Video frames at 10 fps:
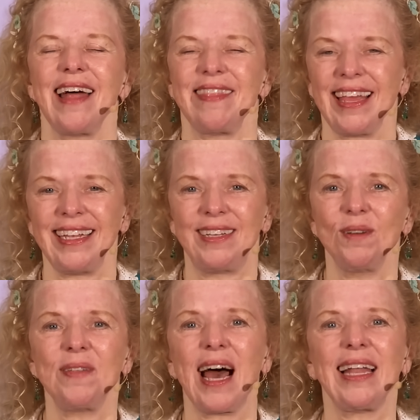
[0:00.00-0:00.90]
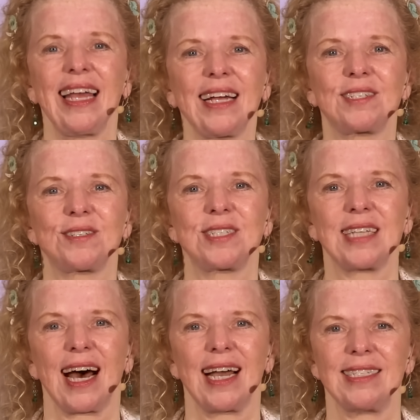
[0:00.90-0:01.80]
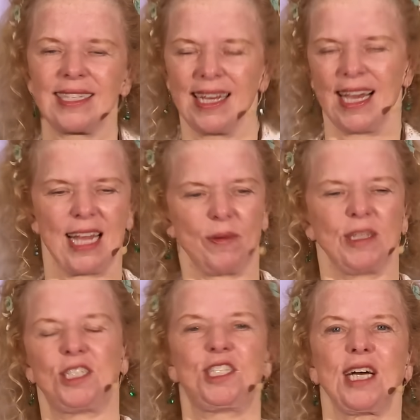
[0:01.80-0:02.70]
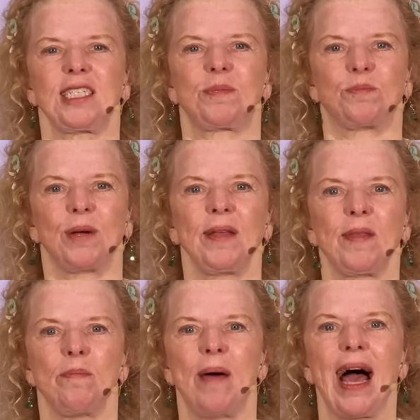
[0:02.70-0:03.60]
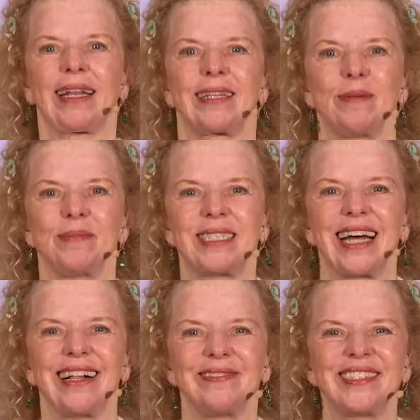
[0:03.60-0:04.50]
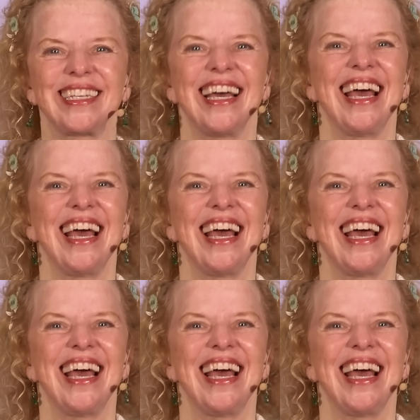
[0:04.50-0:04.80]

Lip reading: they'd do that exercise and it would just bring them back to themselves,